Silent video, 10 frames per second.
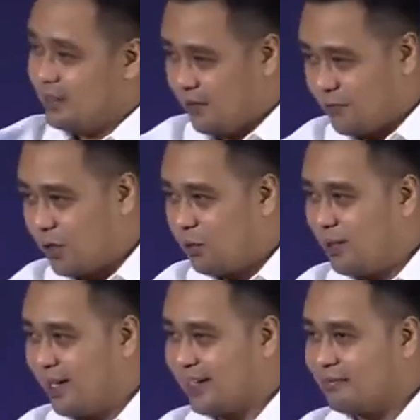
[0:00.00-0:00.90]
if you are
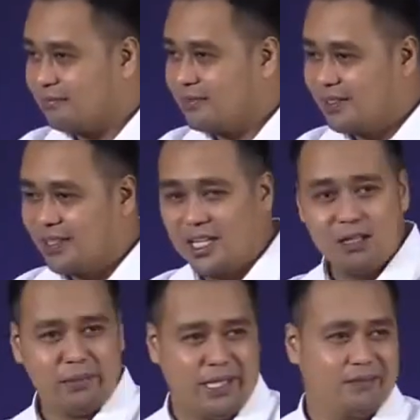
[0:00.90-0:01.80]
willing,
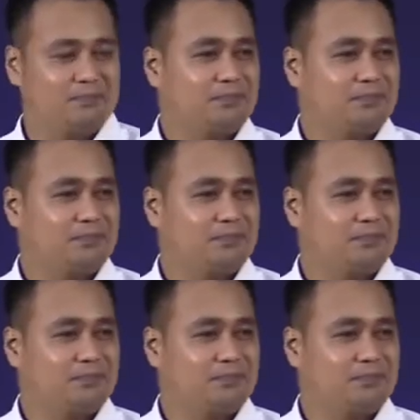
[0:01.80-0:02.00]
heal me."